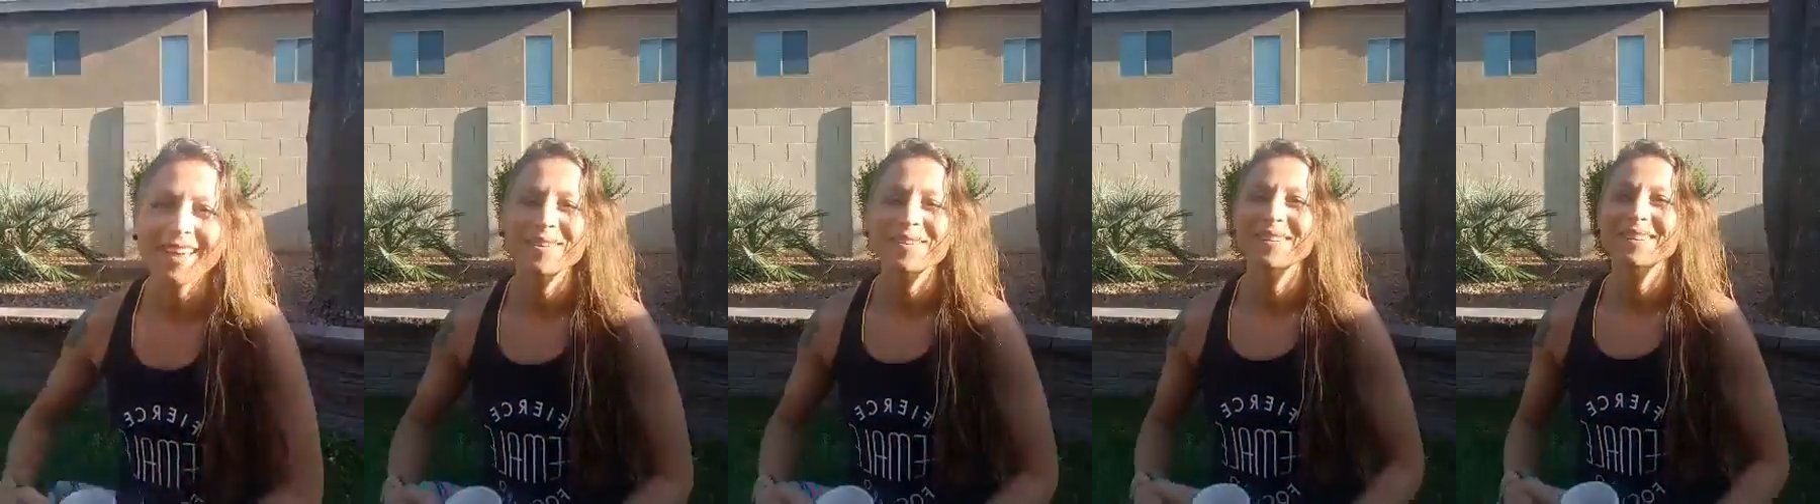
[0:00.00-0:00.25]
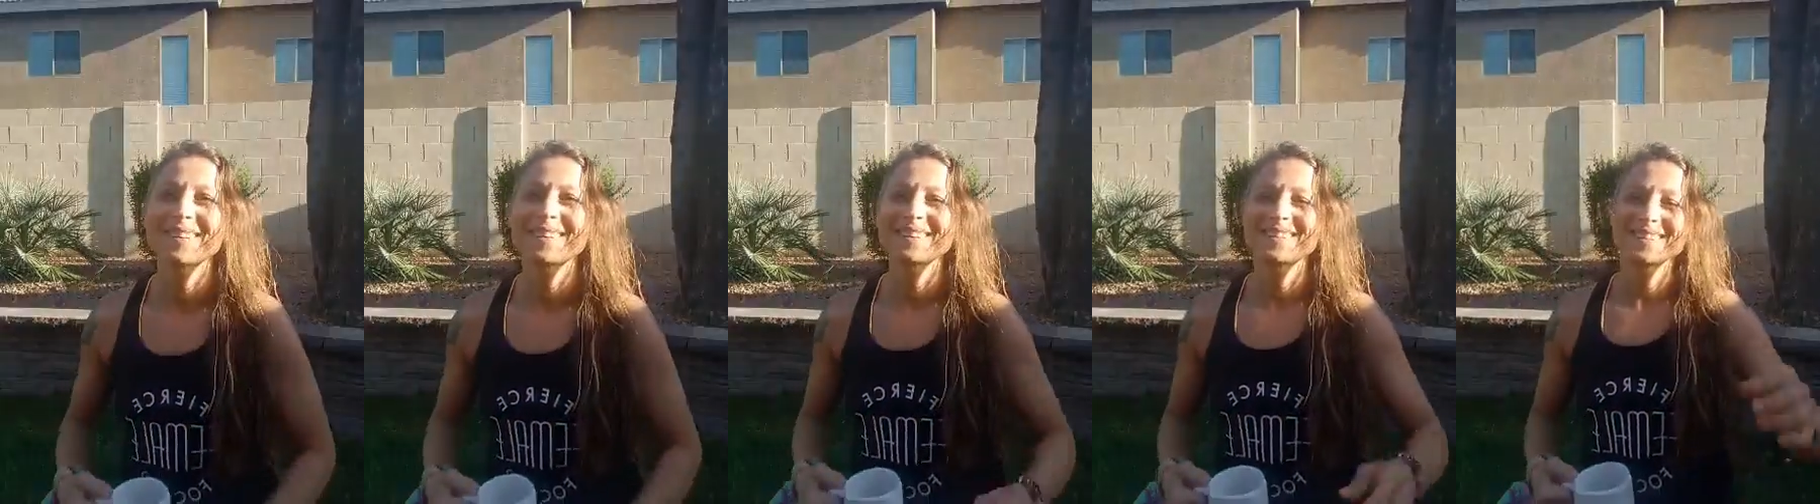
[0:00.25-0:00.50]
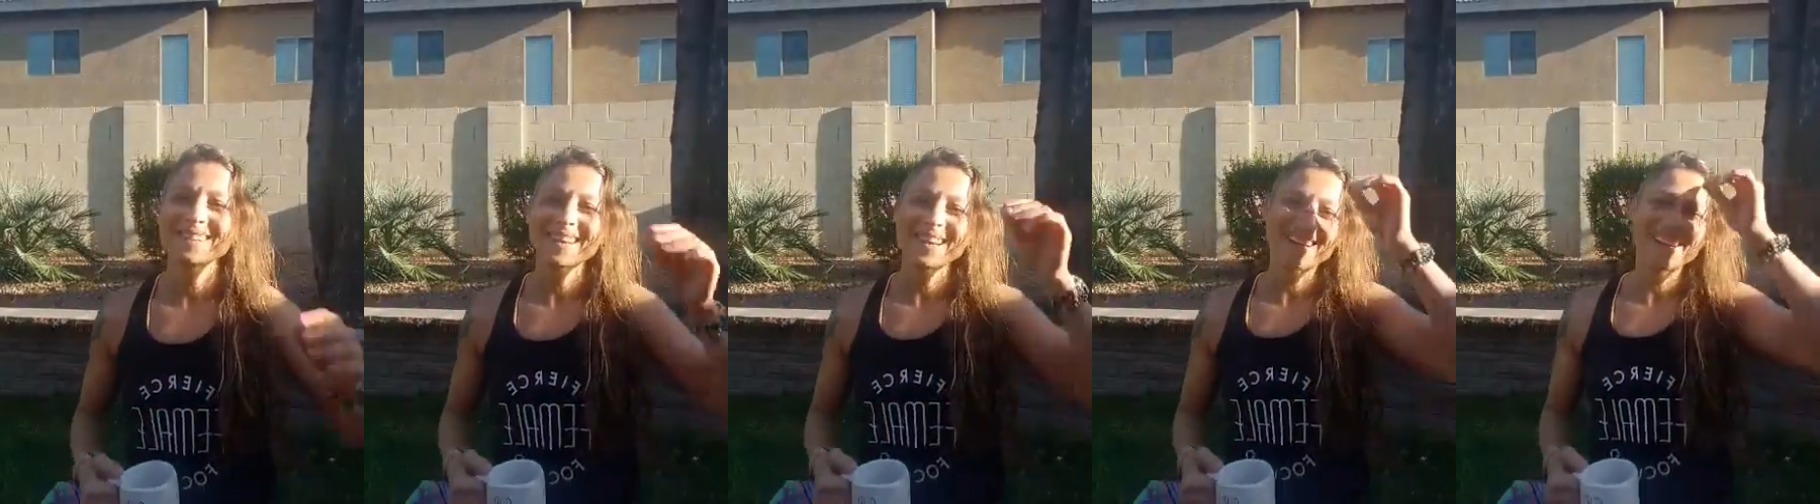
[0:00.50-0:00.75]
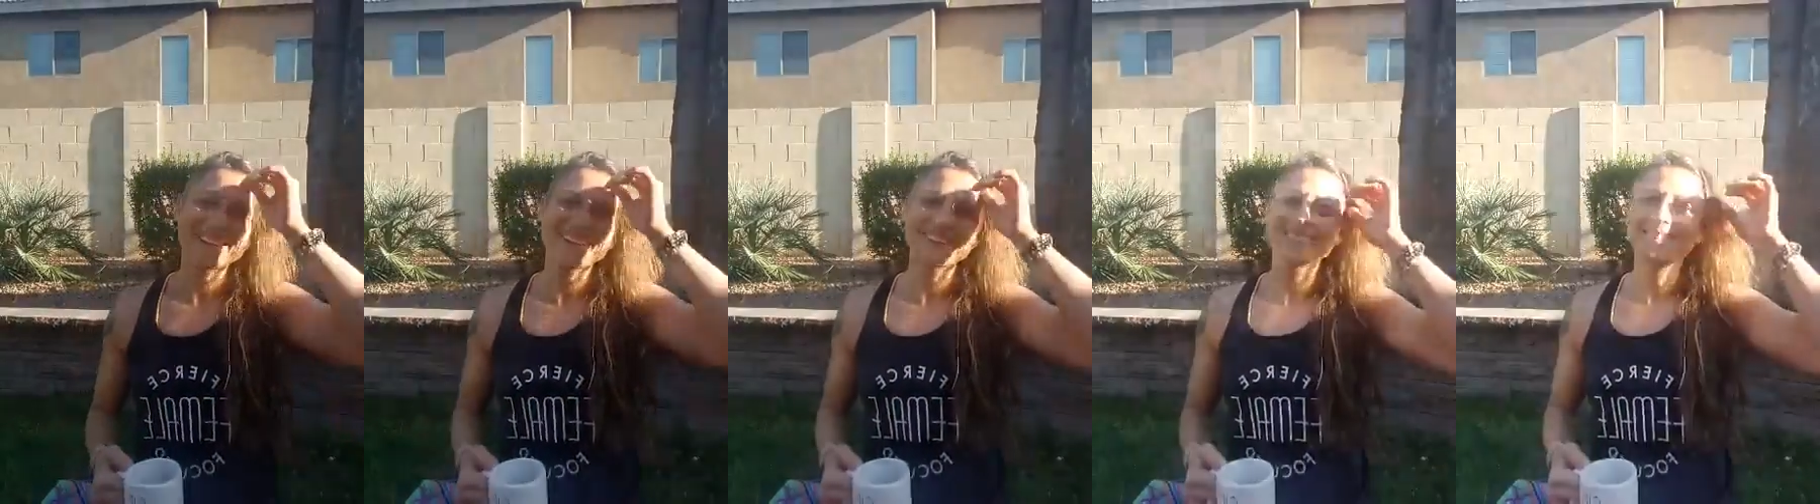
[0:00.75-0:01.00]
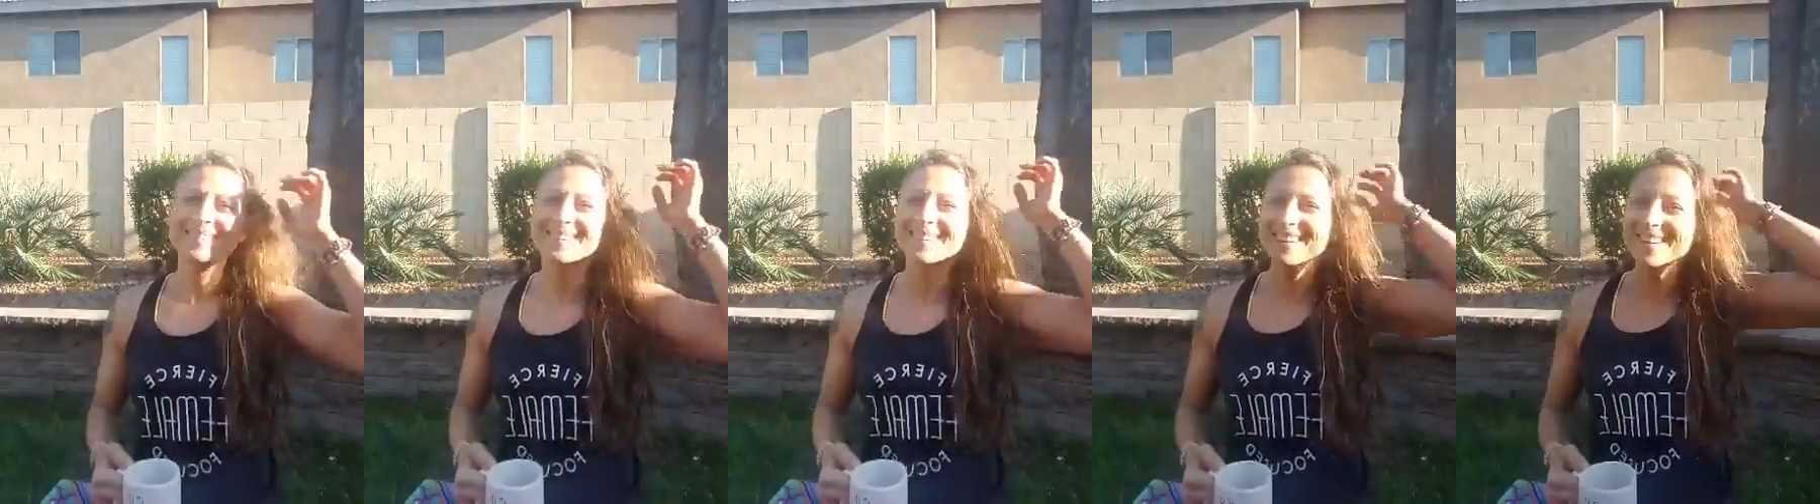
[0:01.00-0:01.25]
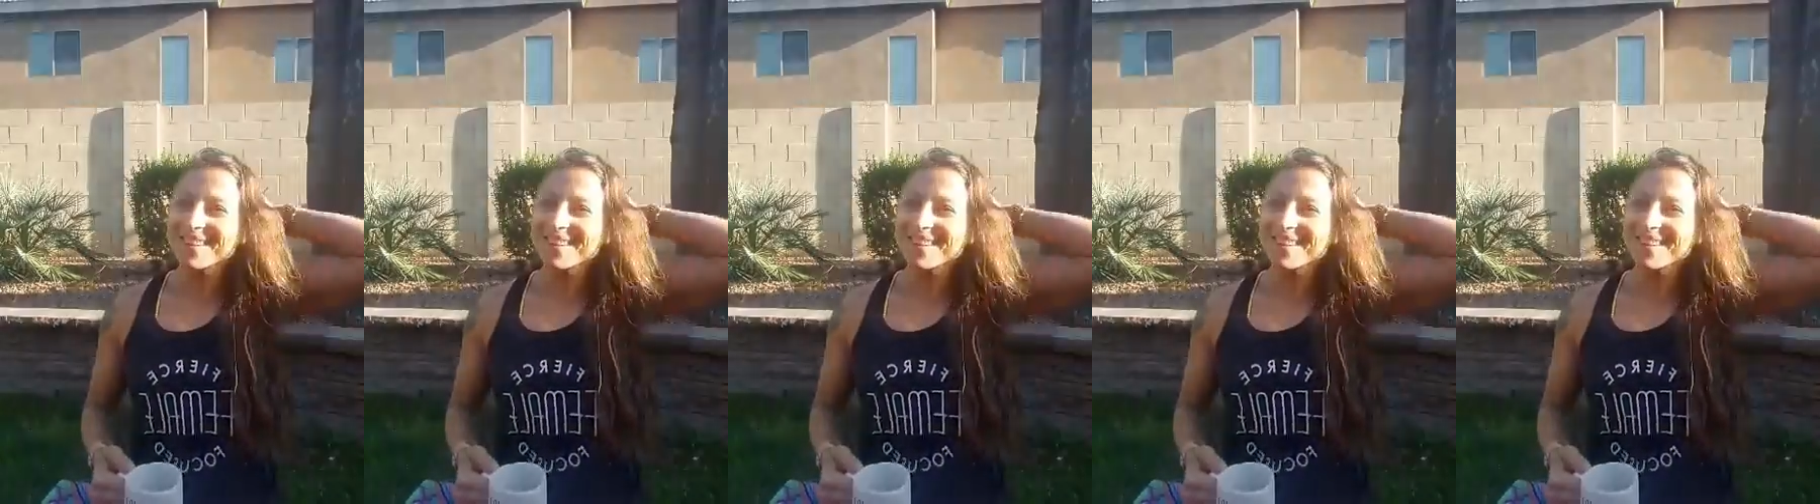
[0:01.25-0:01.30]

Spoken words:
you were going to do that other one.